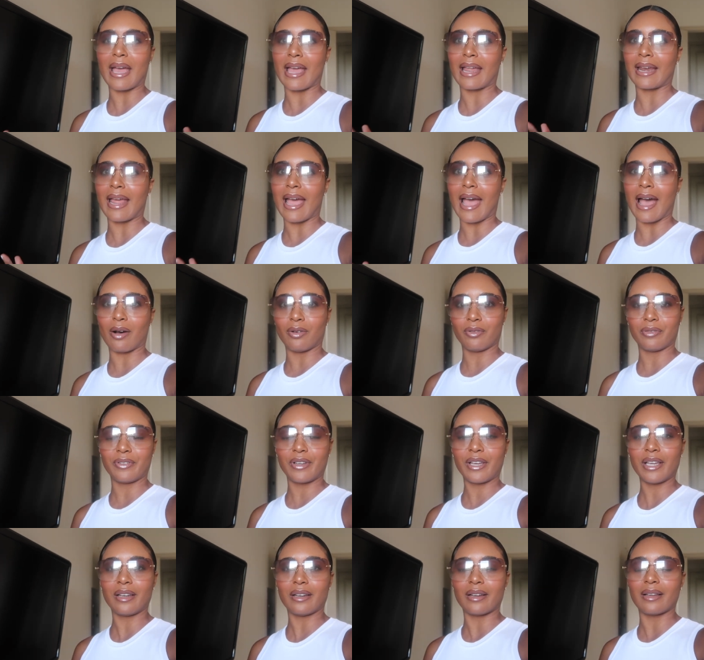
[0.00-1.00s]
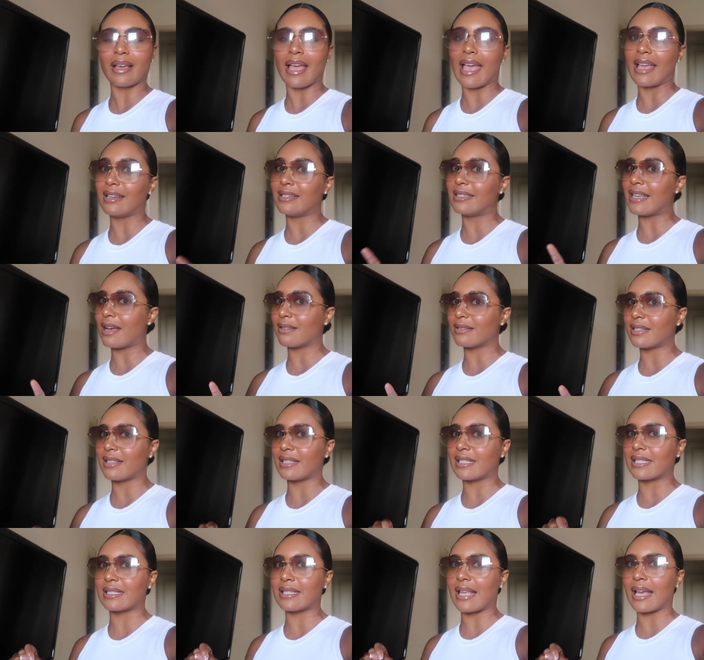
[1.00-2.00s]
and outfit, and down to
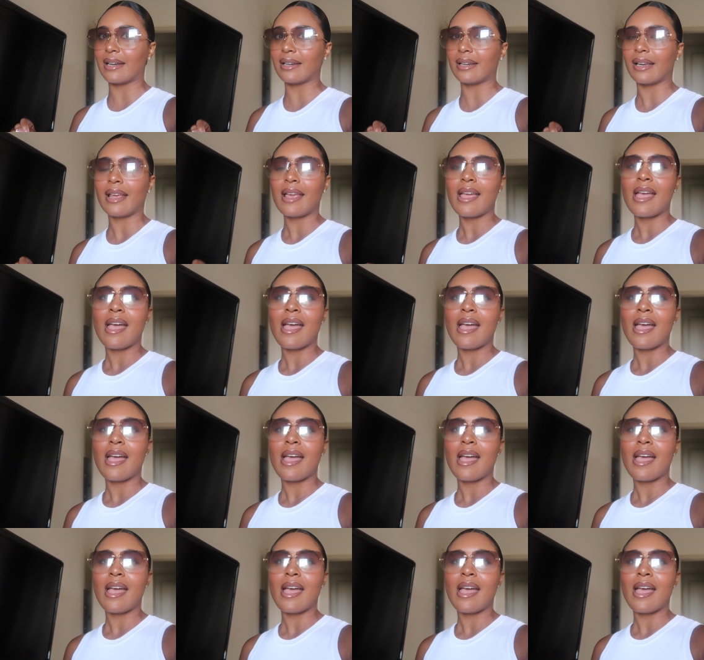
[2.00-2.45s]
the scent.